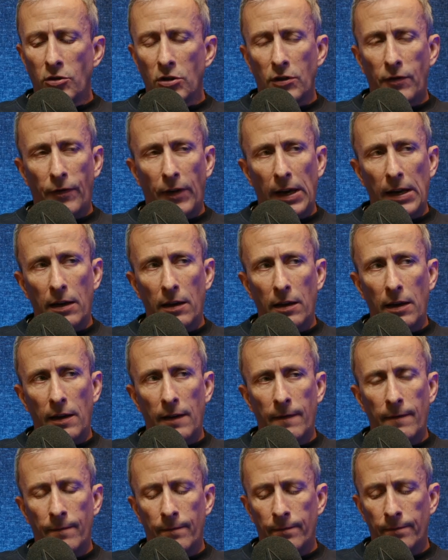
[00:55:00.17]
just
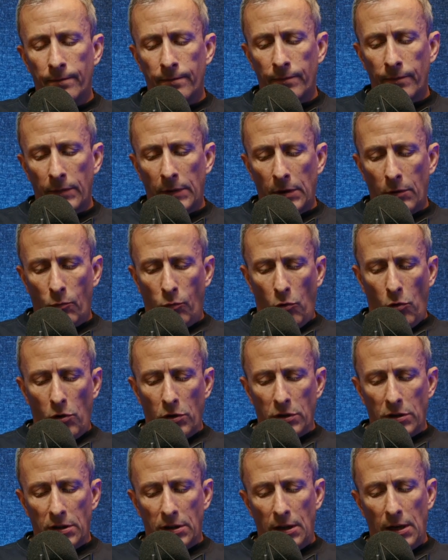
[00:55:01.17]
finally,
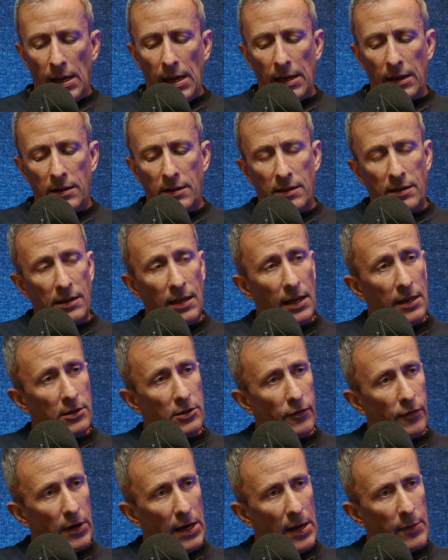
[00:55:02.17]
what's the next
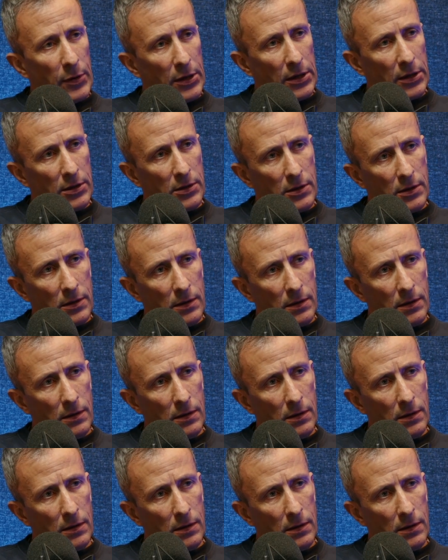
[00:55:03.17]
stage for Amiqus?